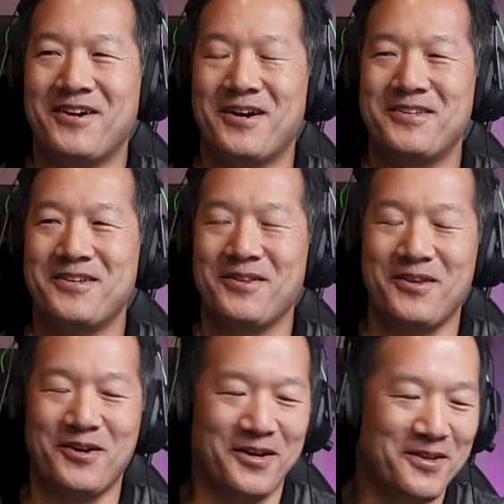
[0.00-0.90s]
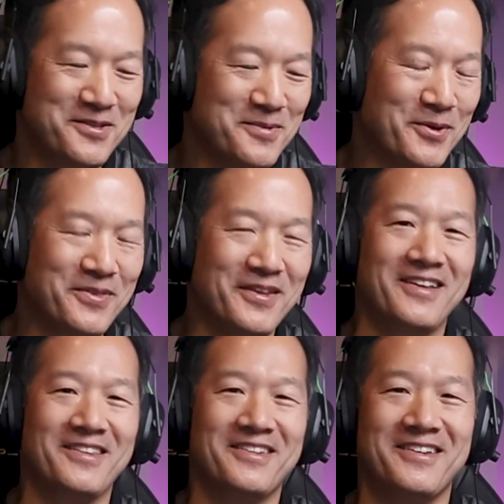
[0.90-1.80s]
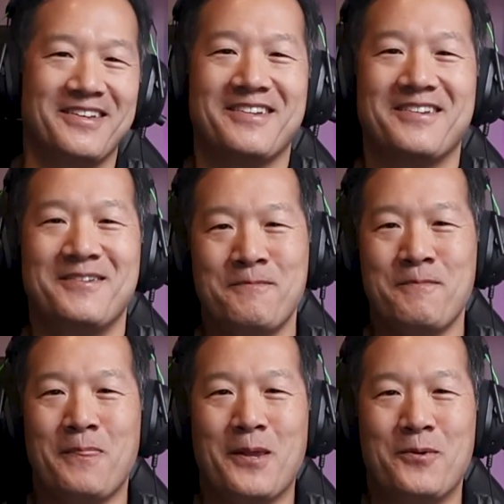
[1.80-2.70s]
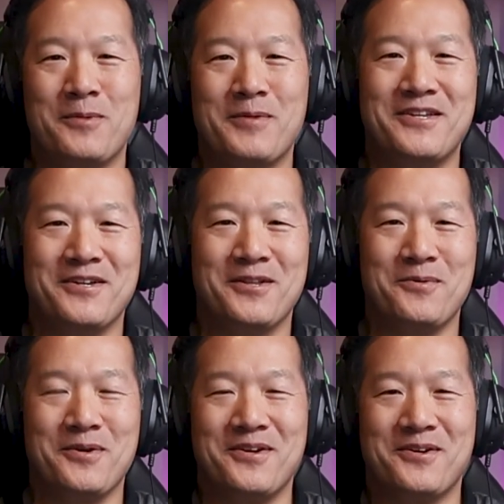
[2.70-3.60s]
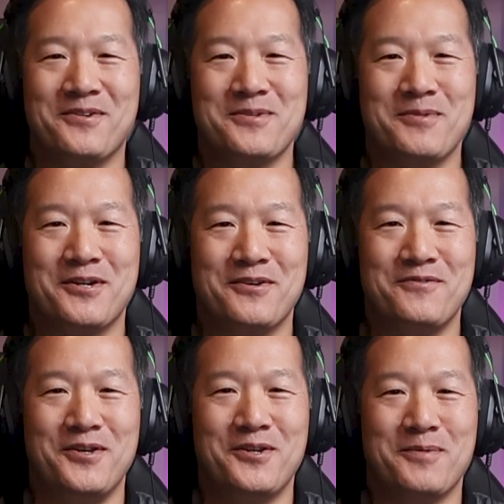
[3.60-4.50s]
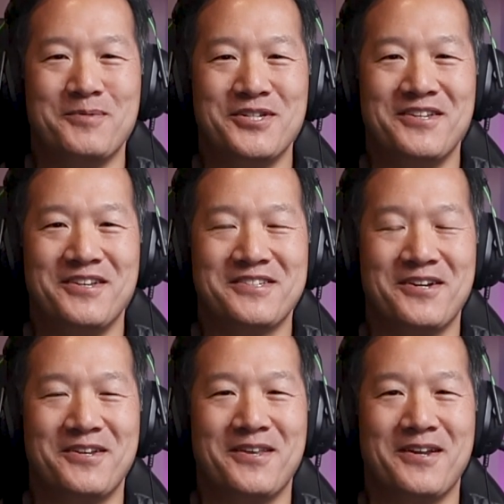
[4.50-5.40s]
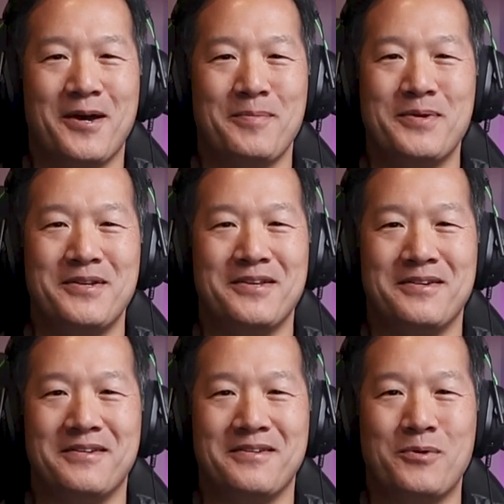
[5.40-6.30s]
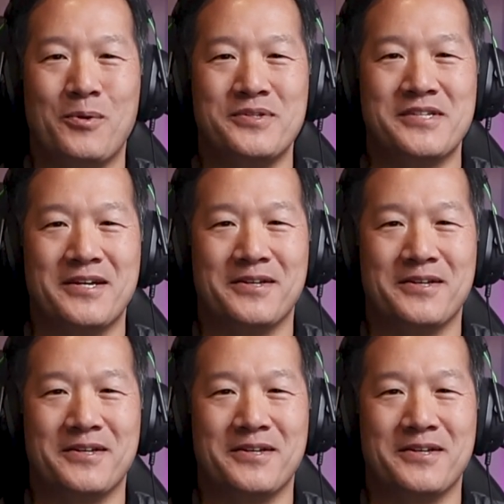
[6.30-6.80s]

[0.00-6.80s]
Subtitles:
got to tell the audience about that. Like, what am I dealing with here? Some kind of phenom genius? How did that happen? And what was that